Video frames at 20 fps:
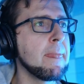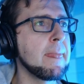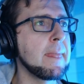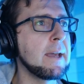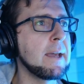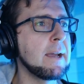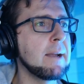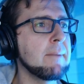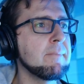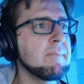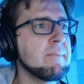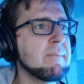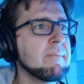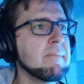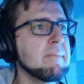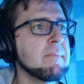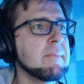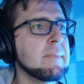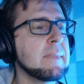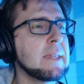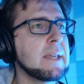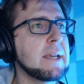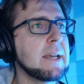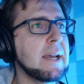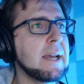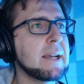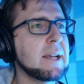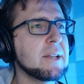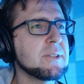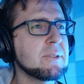
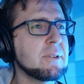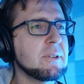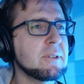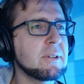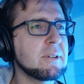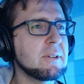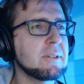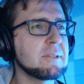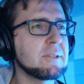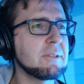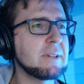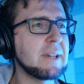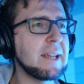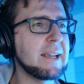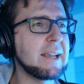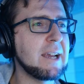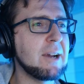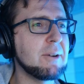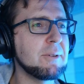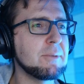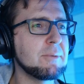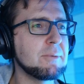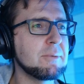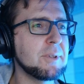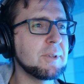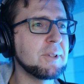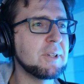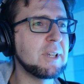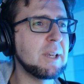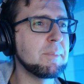I guess don't like how
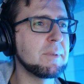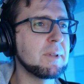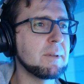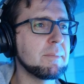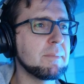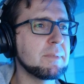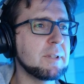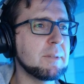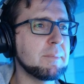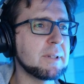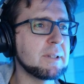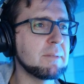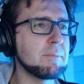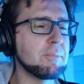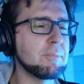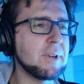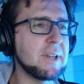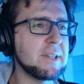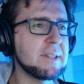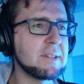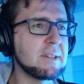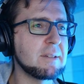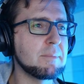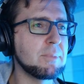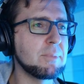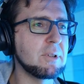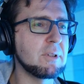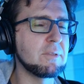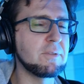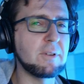when you keep the button pressed, the
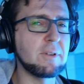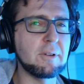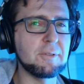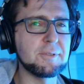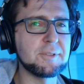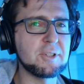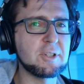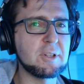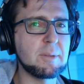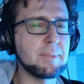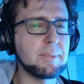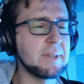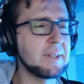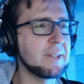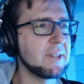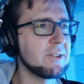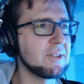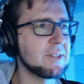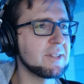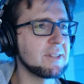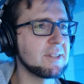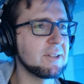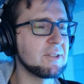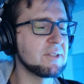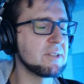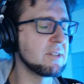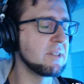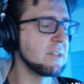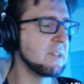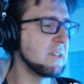bullet follows the ship, and there's
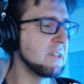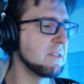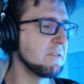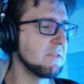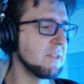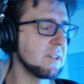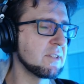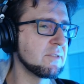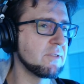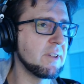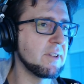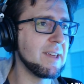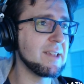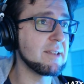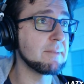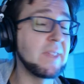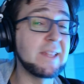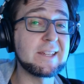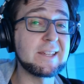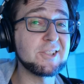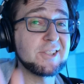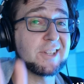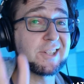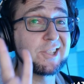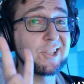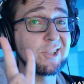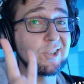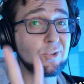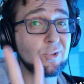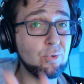an easy fix for that. There's
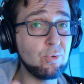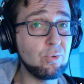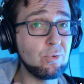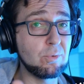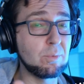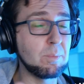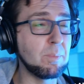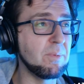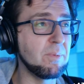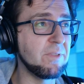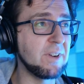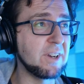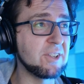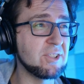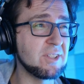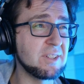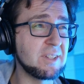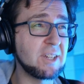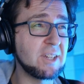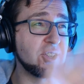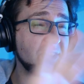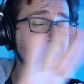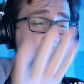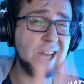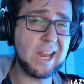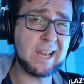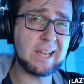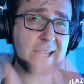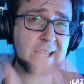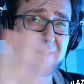actually two functions that
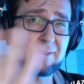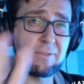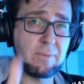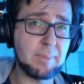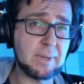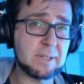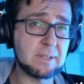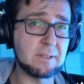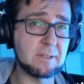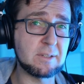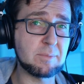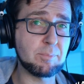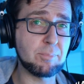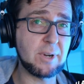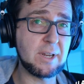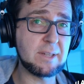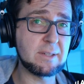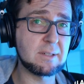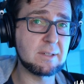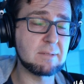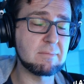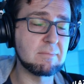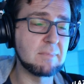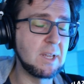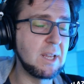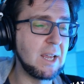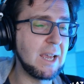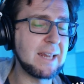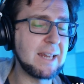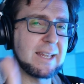check if a button is pressed,
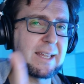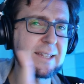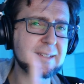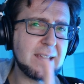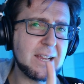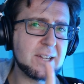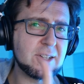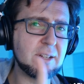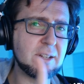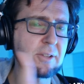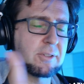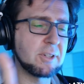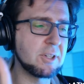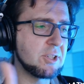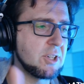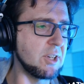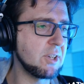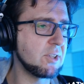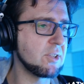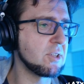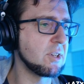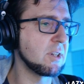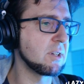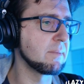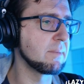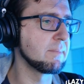and it's actually on a cheat sheet.